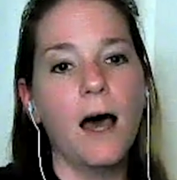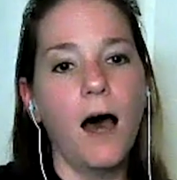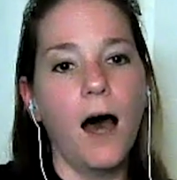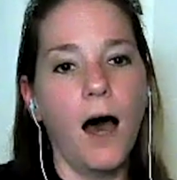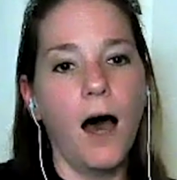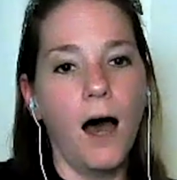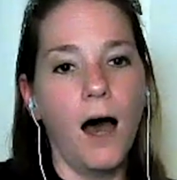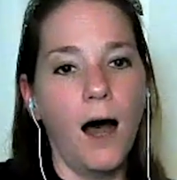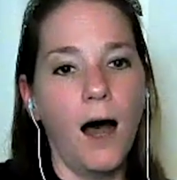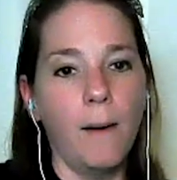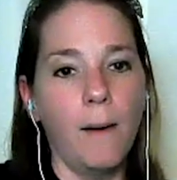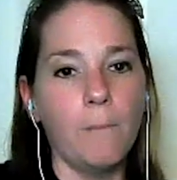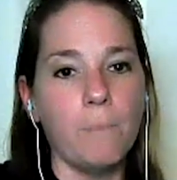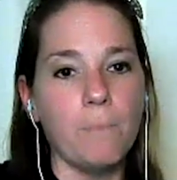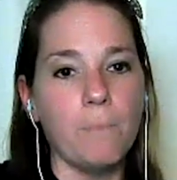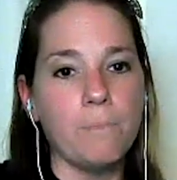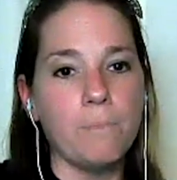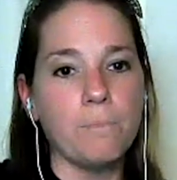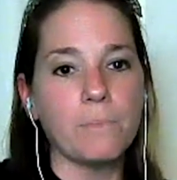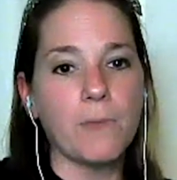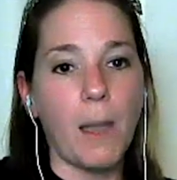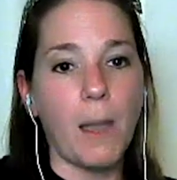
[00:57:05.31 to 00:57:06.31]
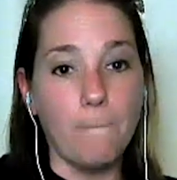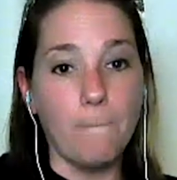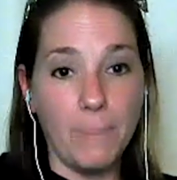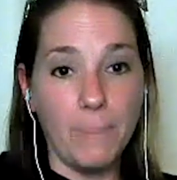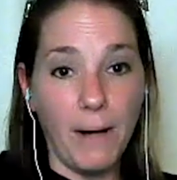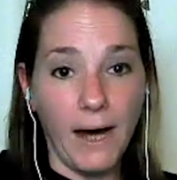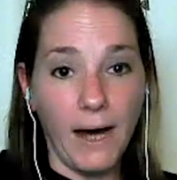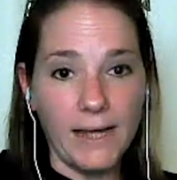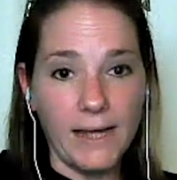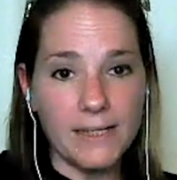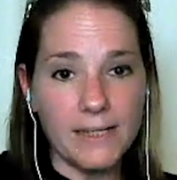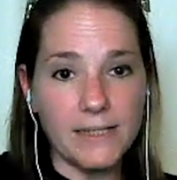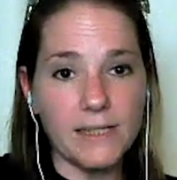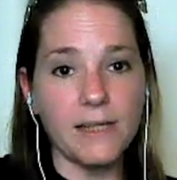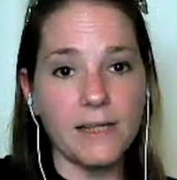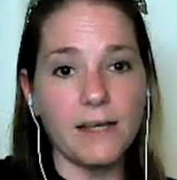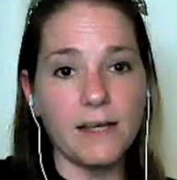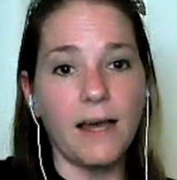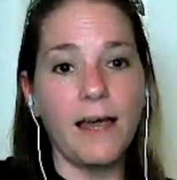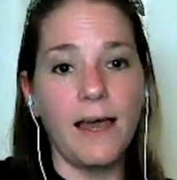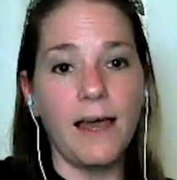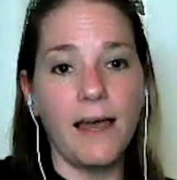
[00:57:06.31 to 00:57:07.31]
Um, but
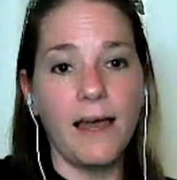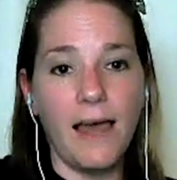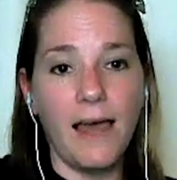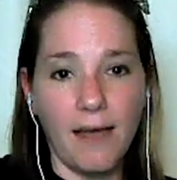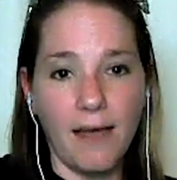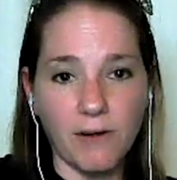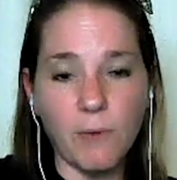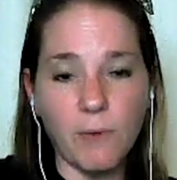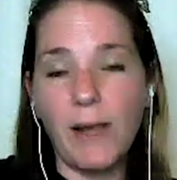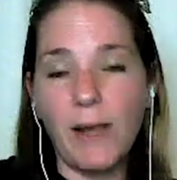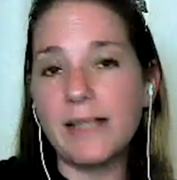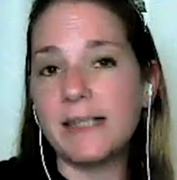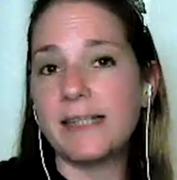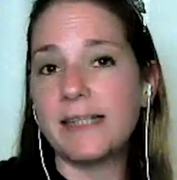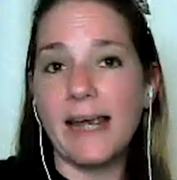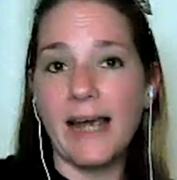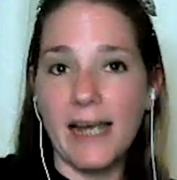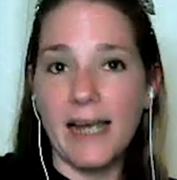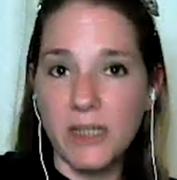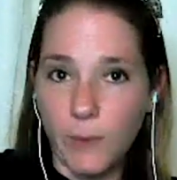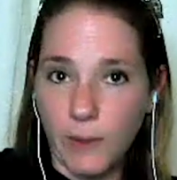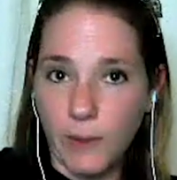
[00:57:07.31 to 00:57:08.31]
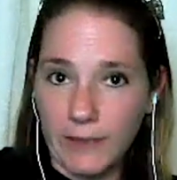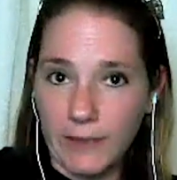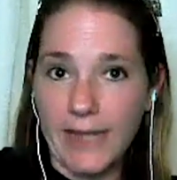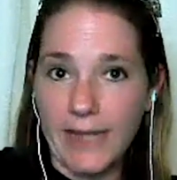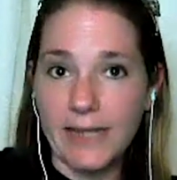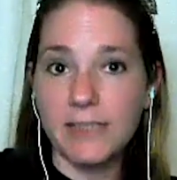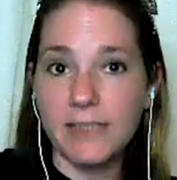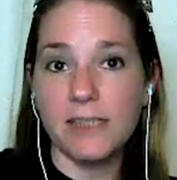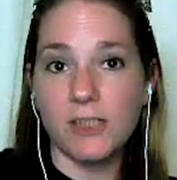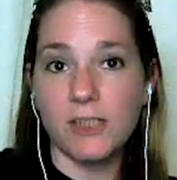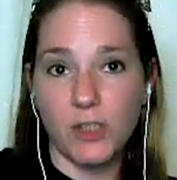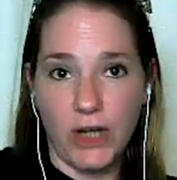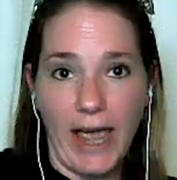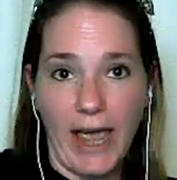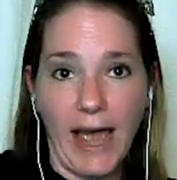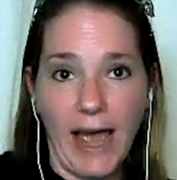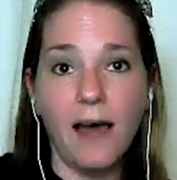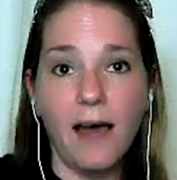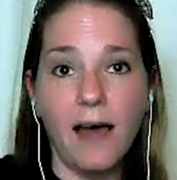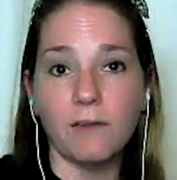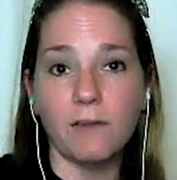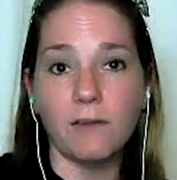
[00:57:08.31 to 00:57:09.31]
every Wednesday I do a let
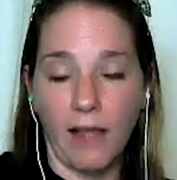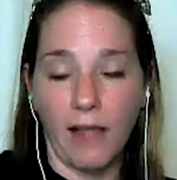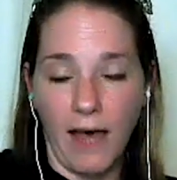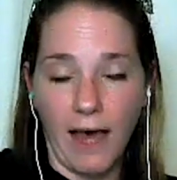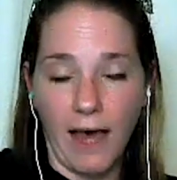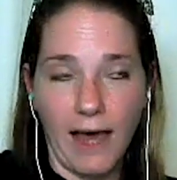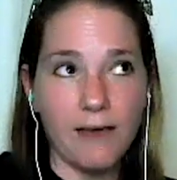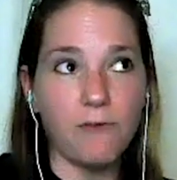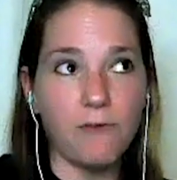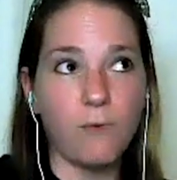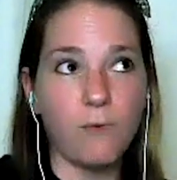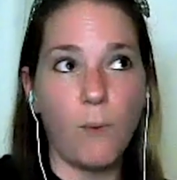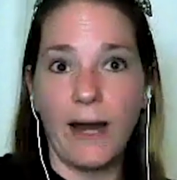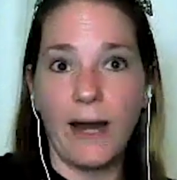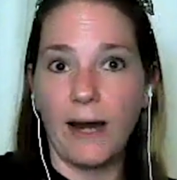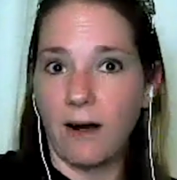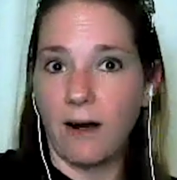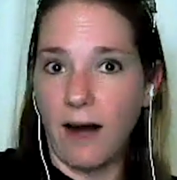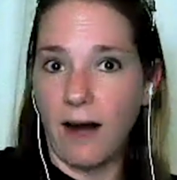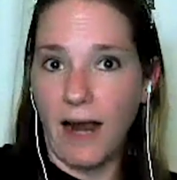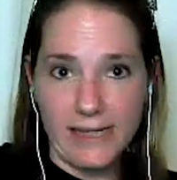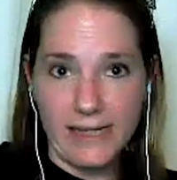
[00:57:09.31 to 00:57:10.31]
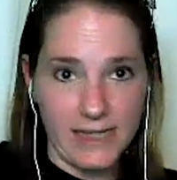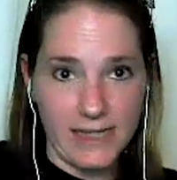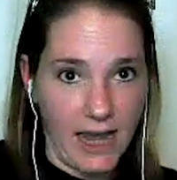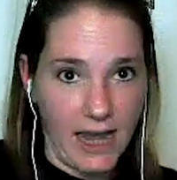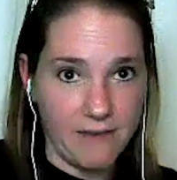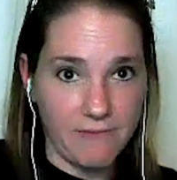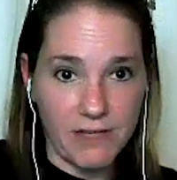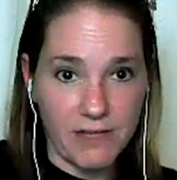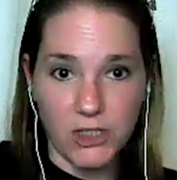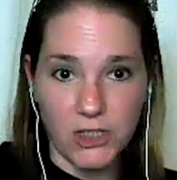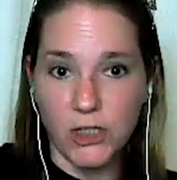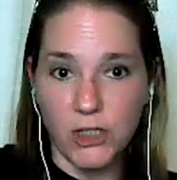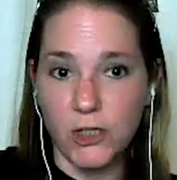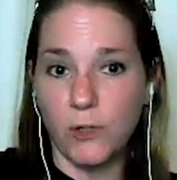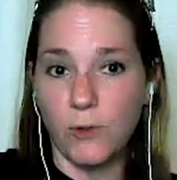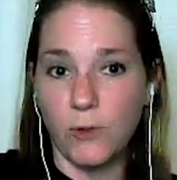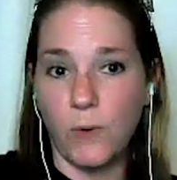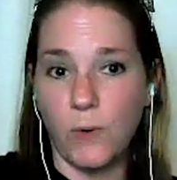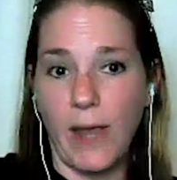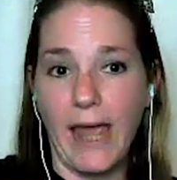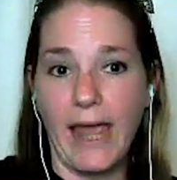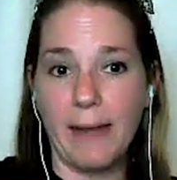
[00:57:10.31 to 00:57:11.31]
chat live where I dive into
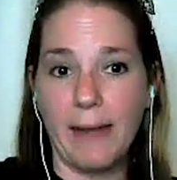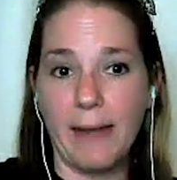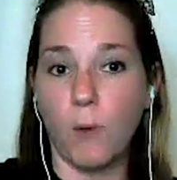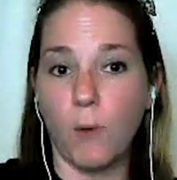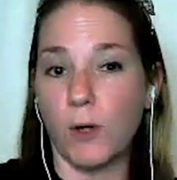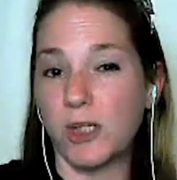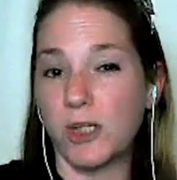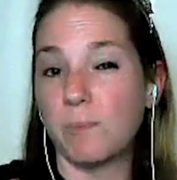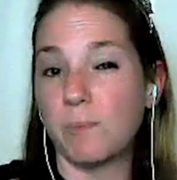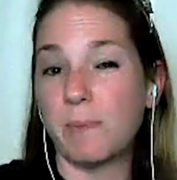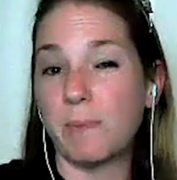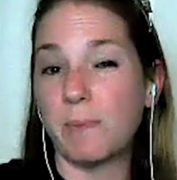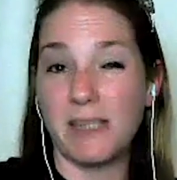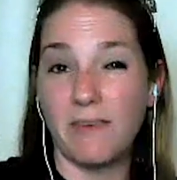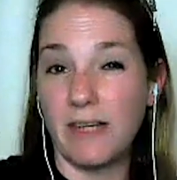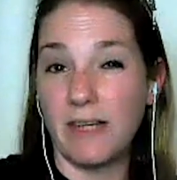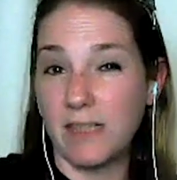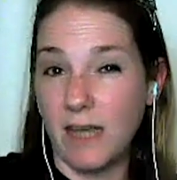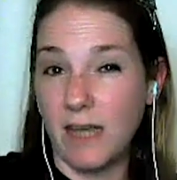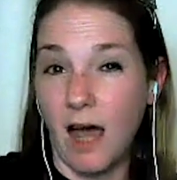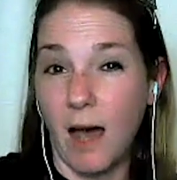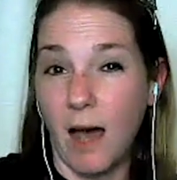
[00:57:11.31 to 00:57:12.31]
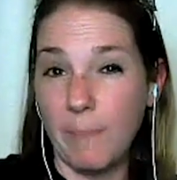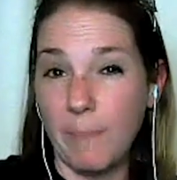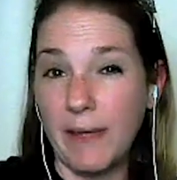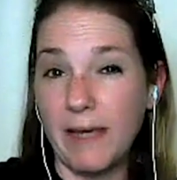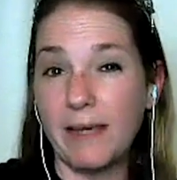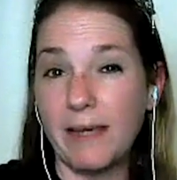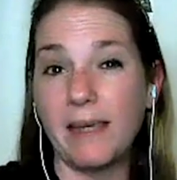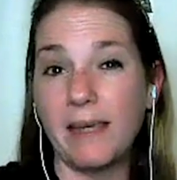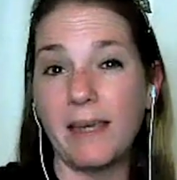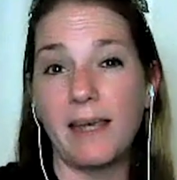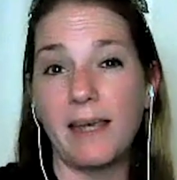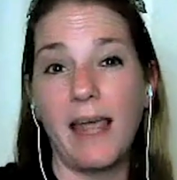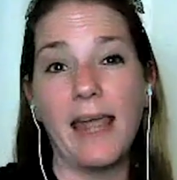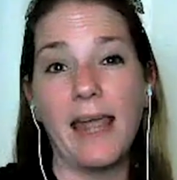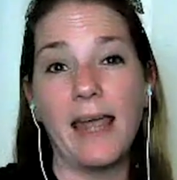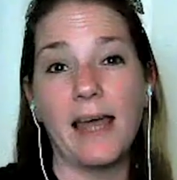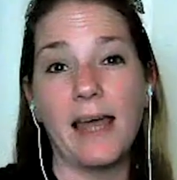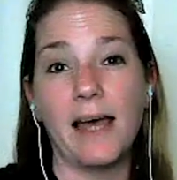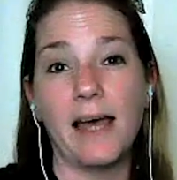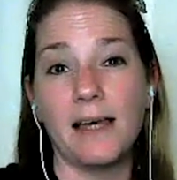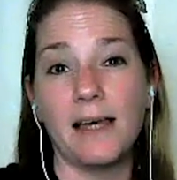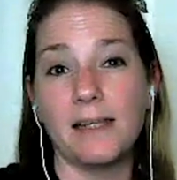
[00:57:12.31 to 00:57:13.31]
a more specific topic
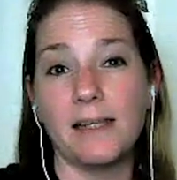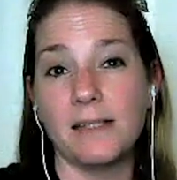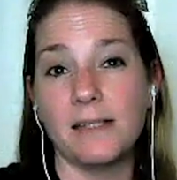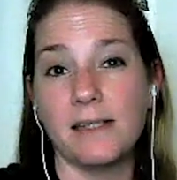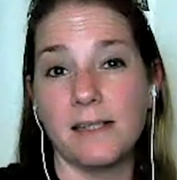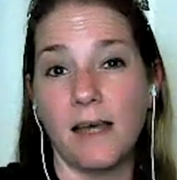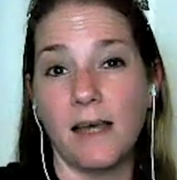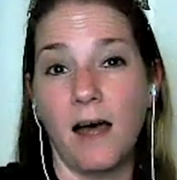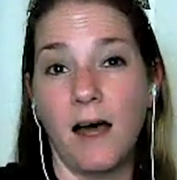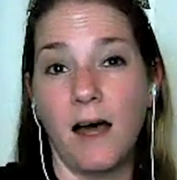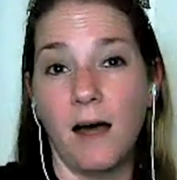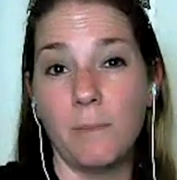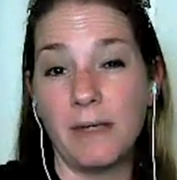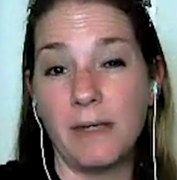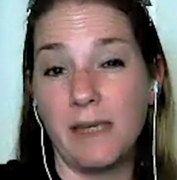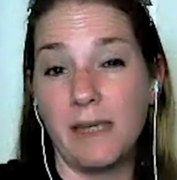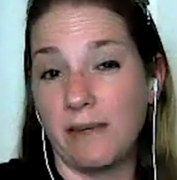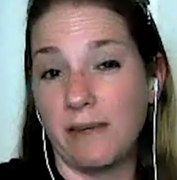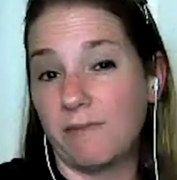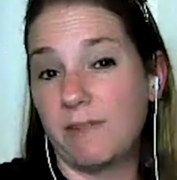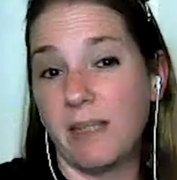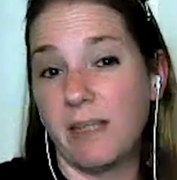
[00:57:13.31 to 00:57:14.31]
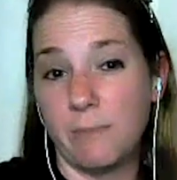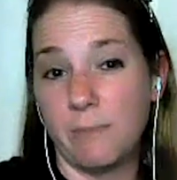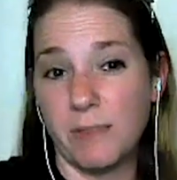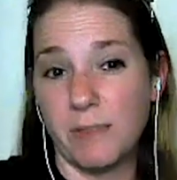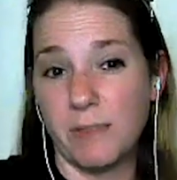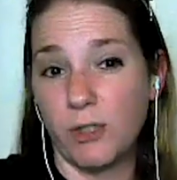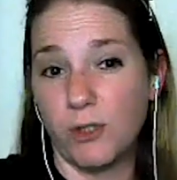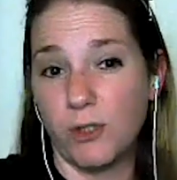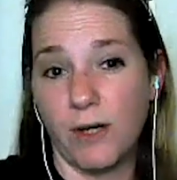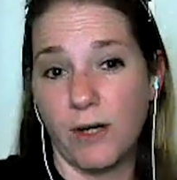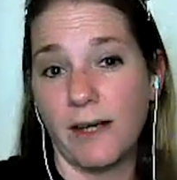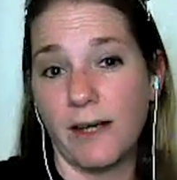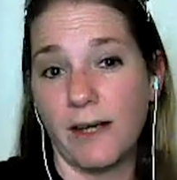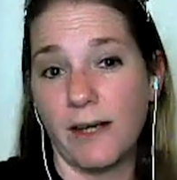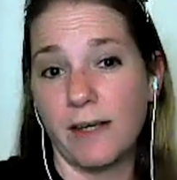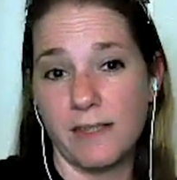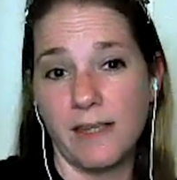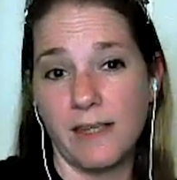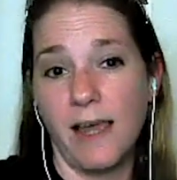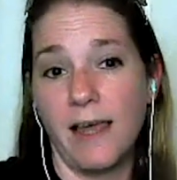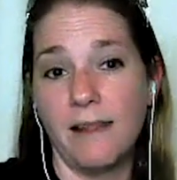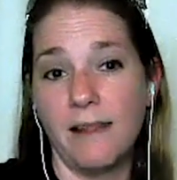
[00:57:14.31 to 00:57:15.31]
and um, give tips and tricks.
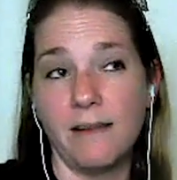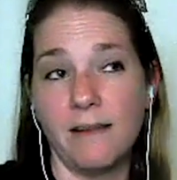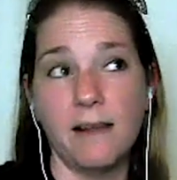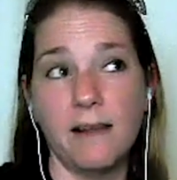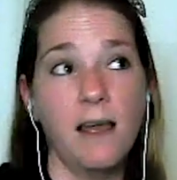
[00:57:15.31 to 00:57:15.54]
And you